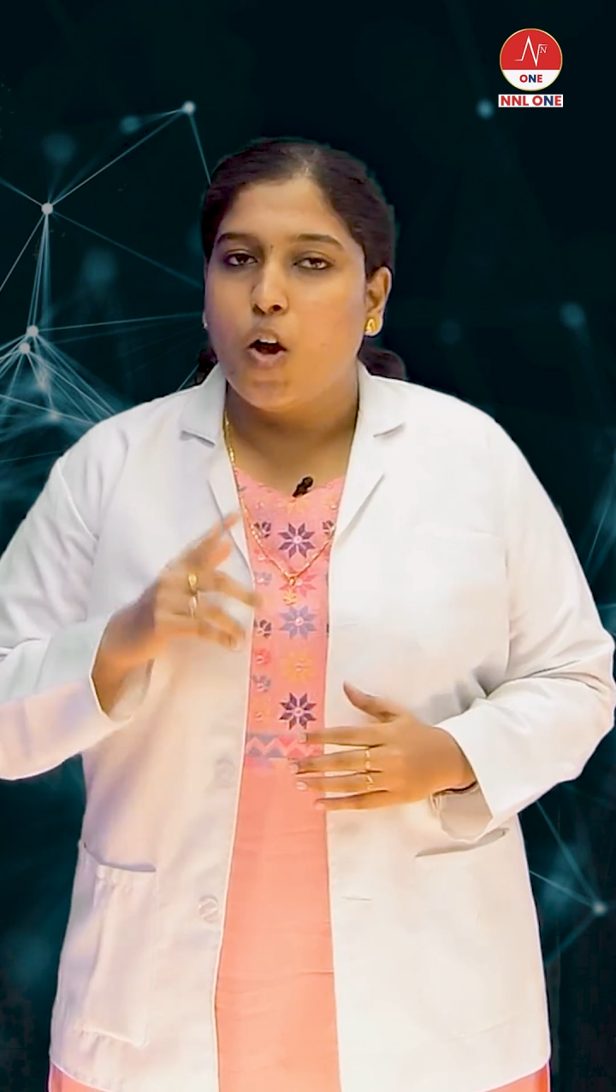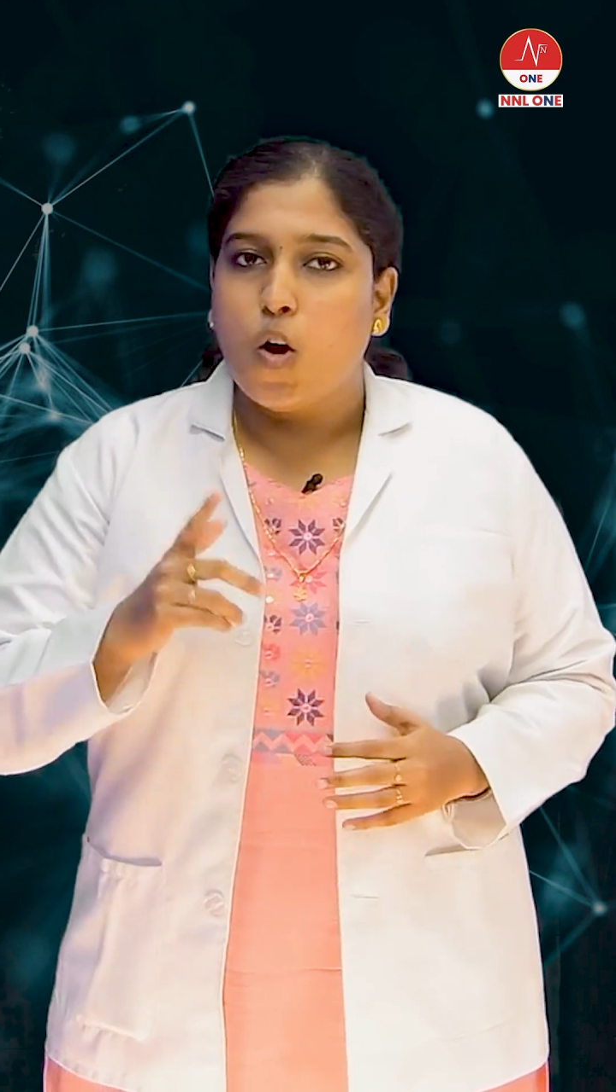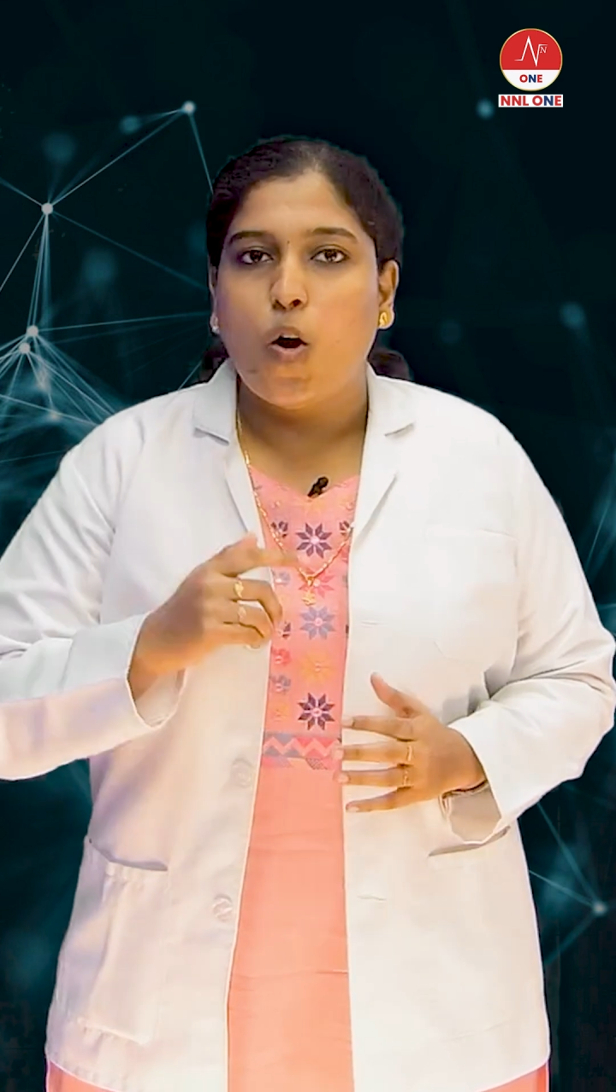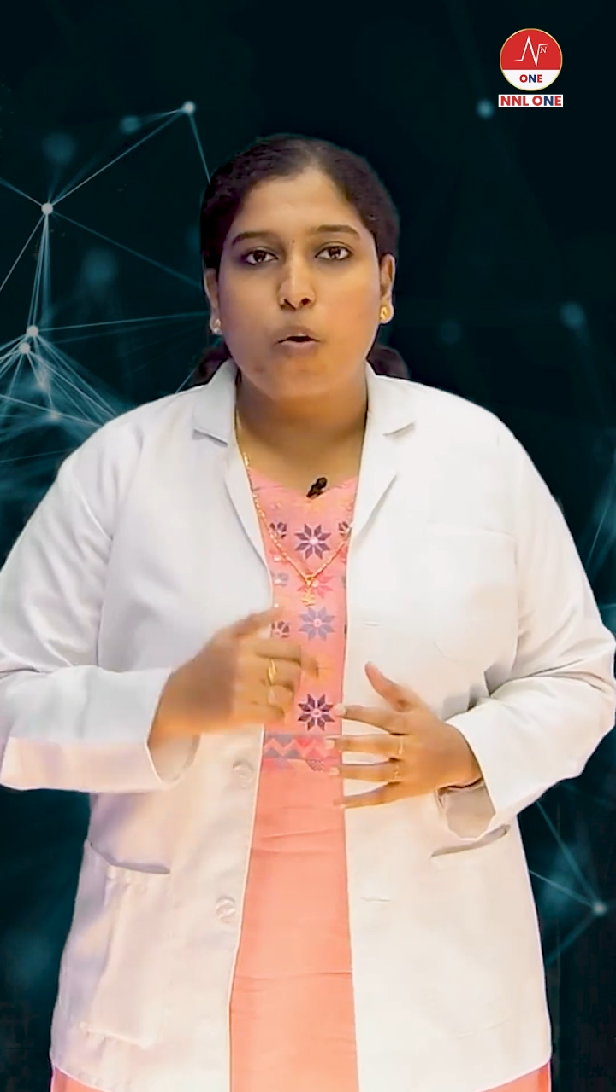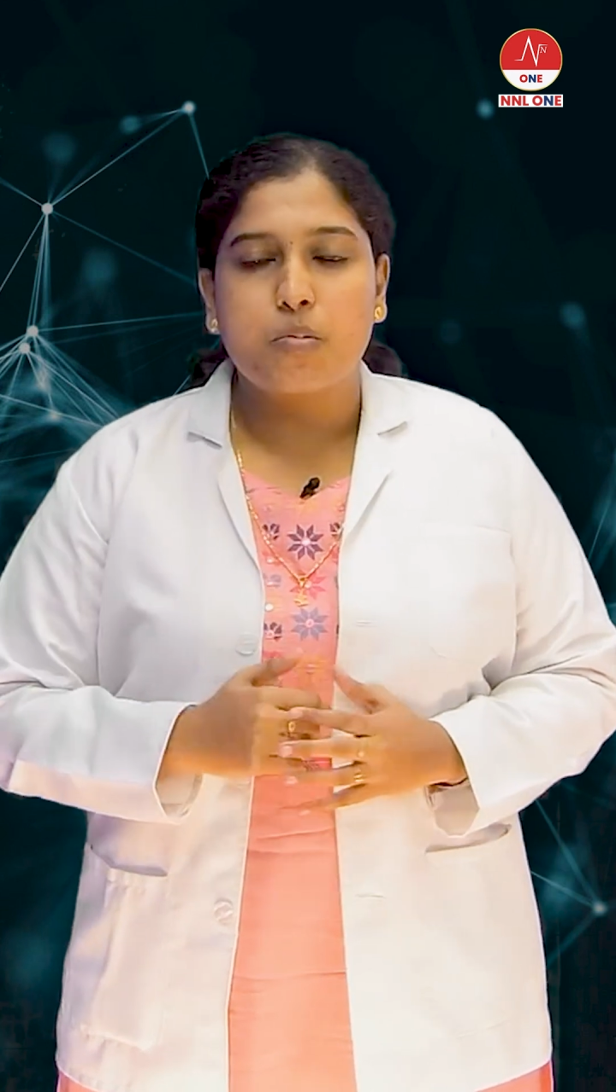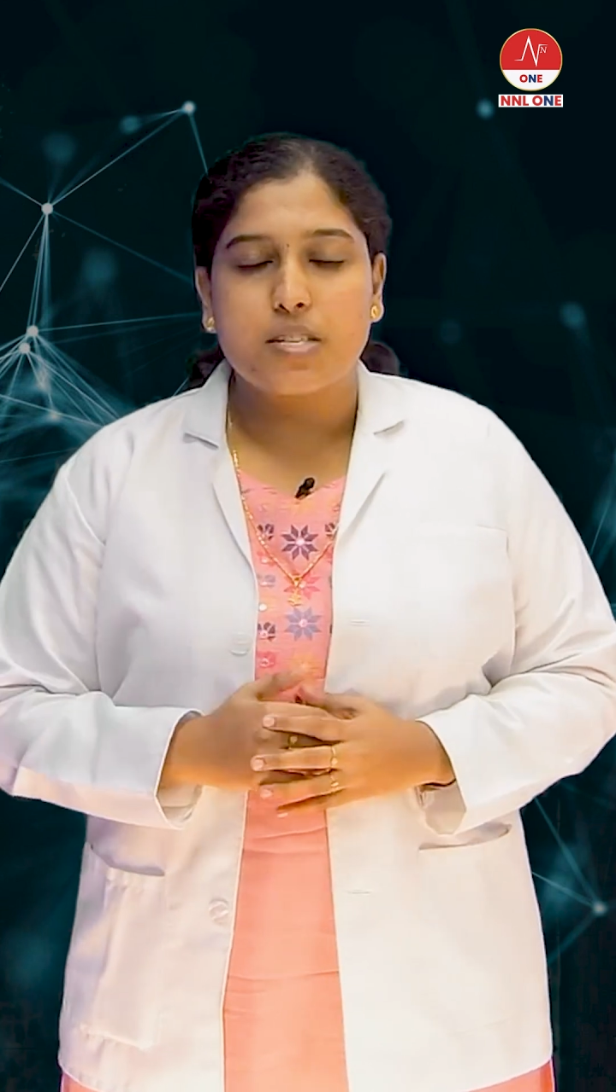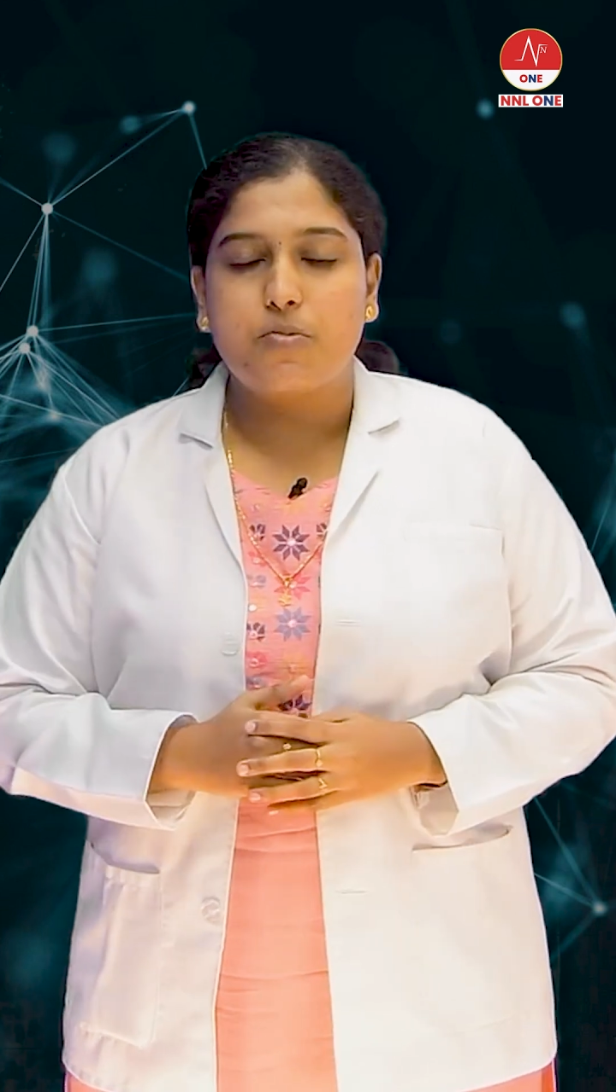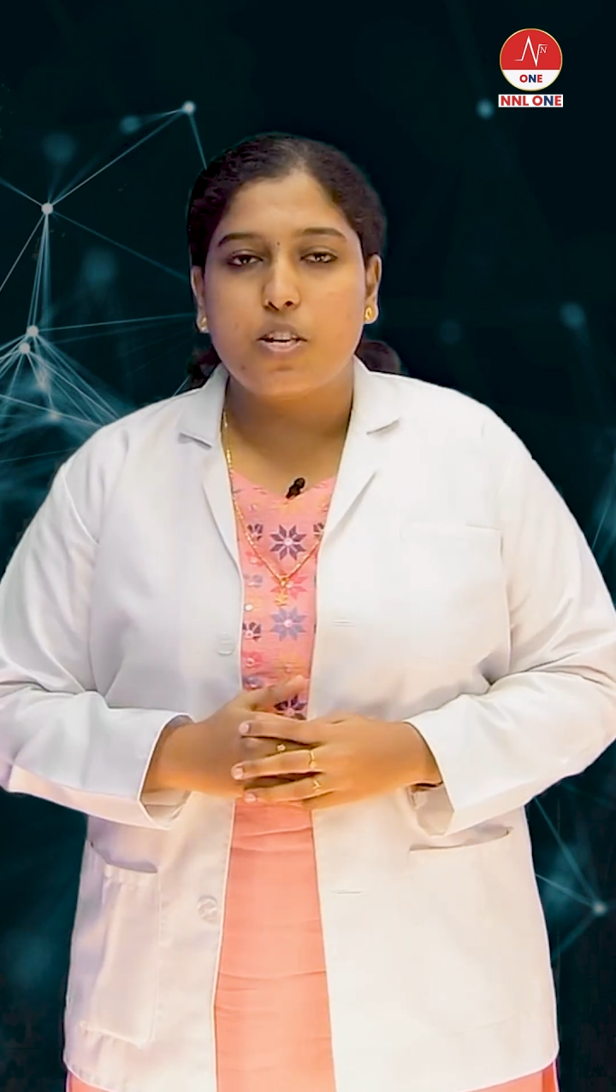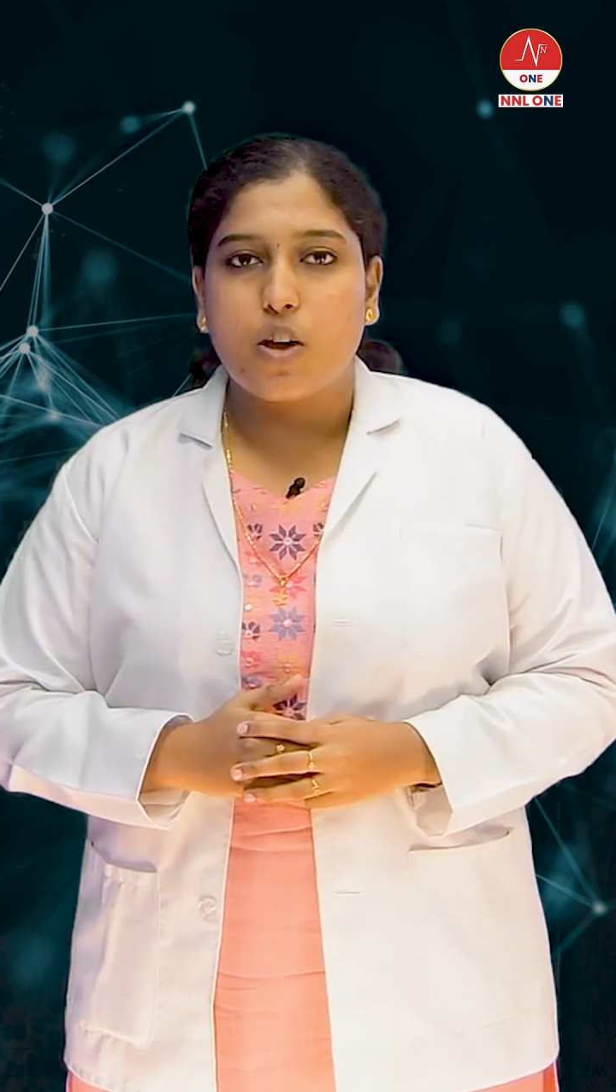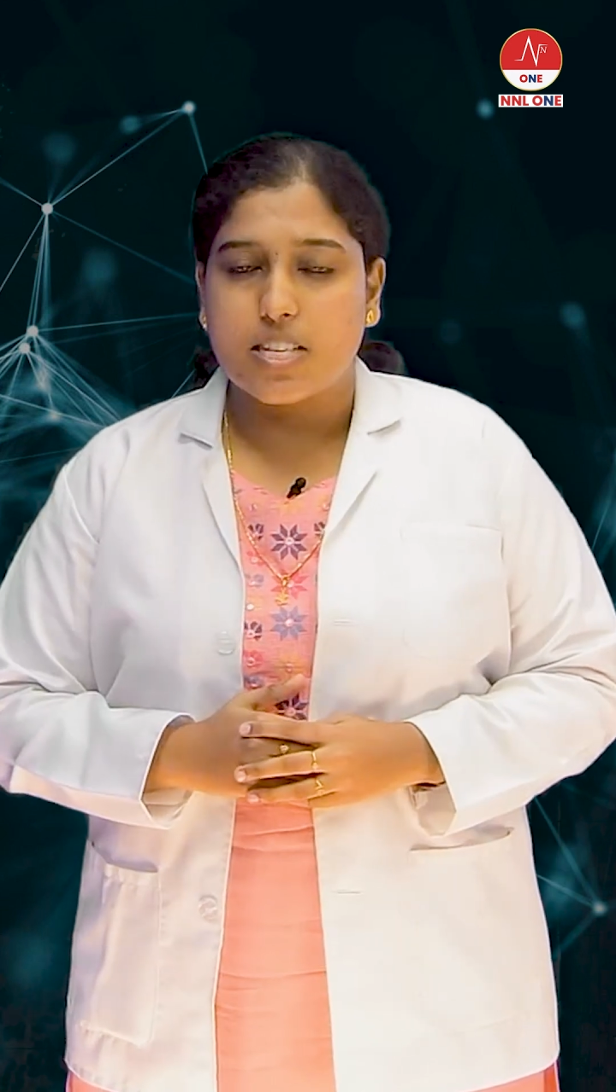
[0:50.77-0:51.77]
Hope this
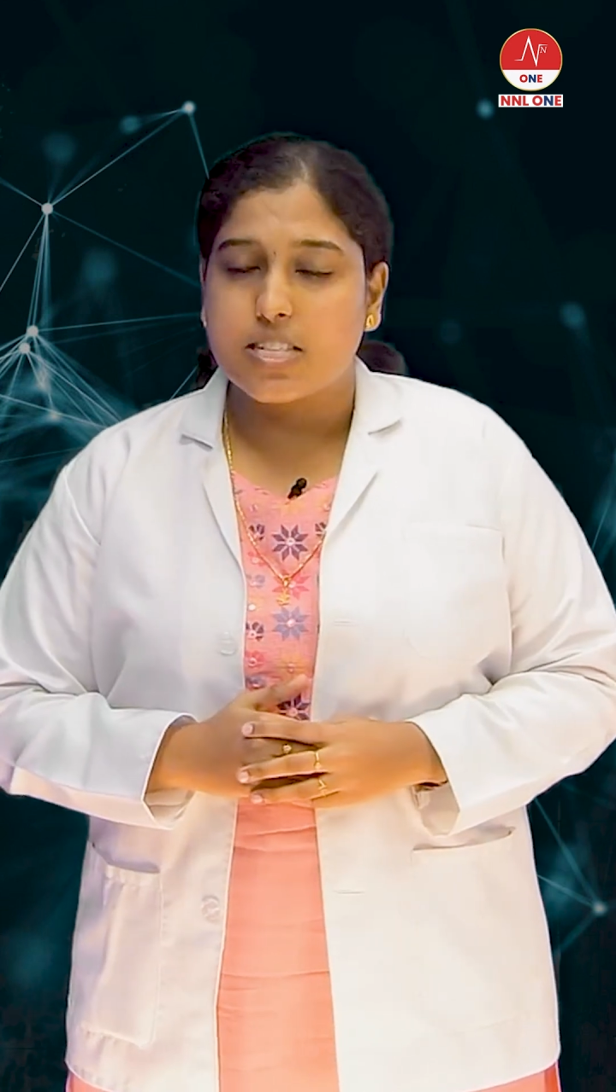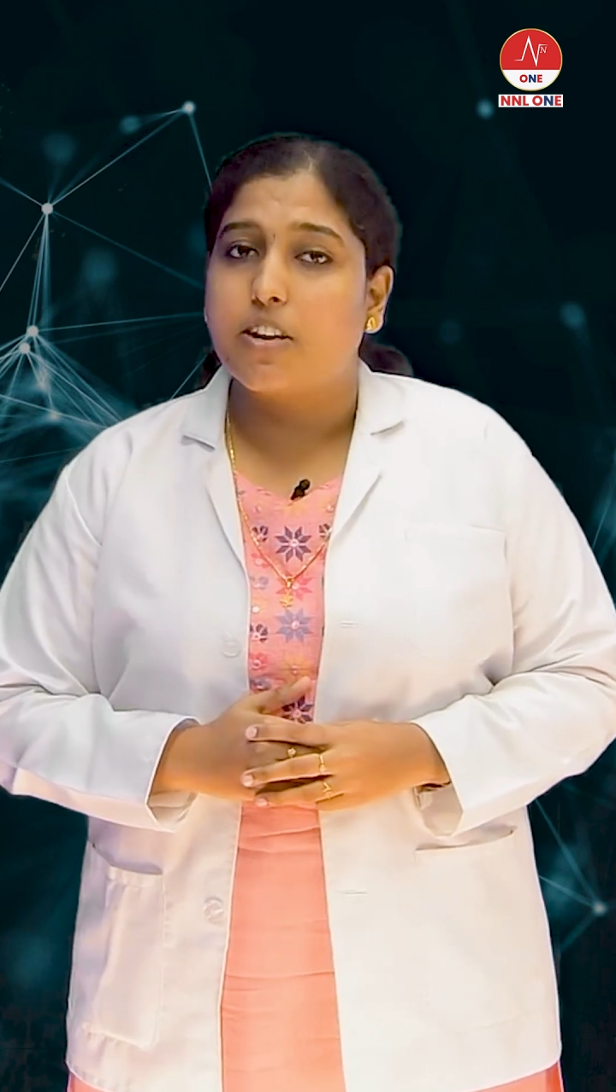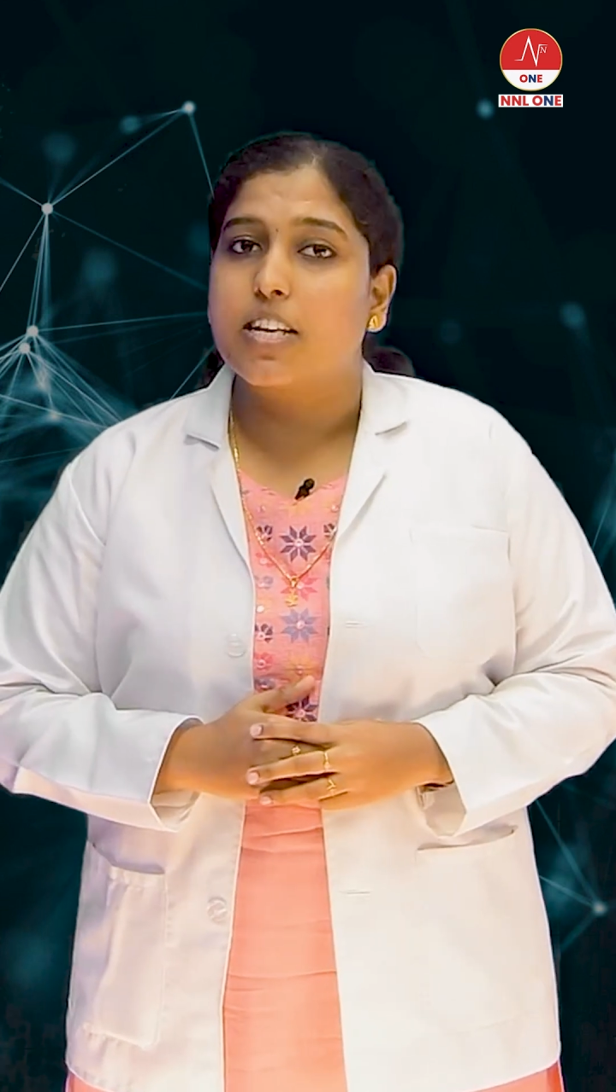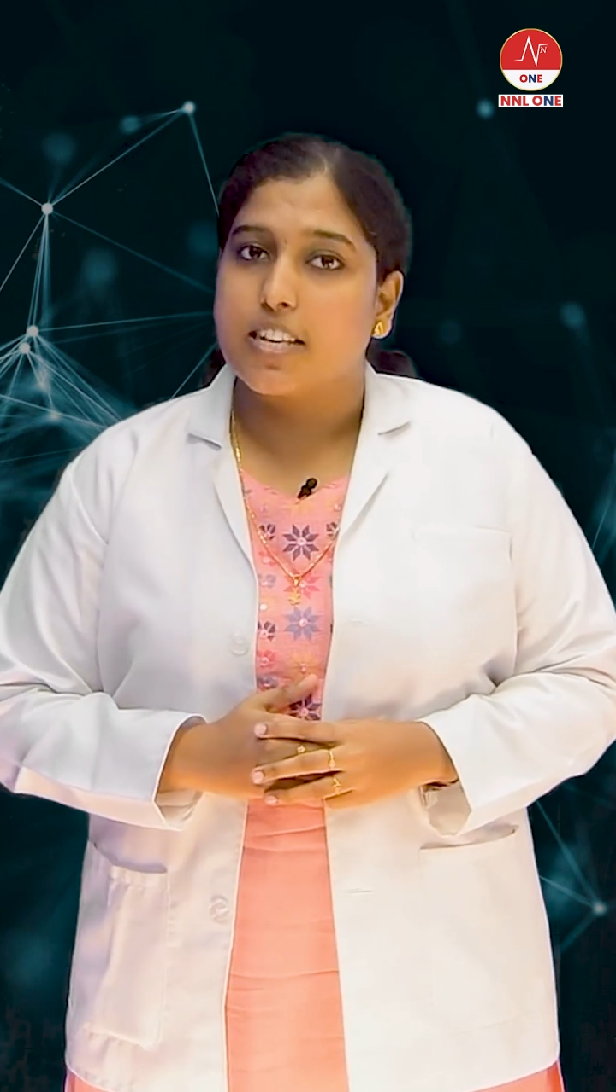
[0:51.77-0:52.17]
video has given a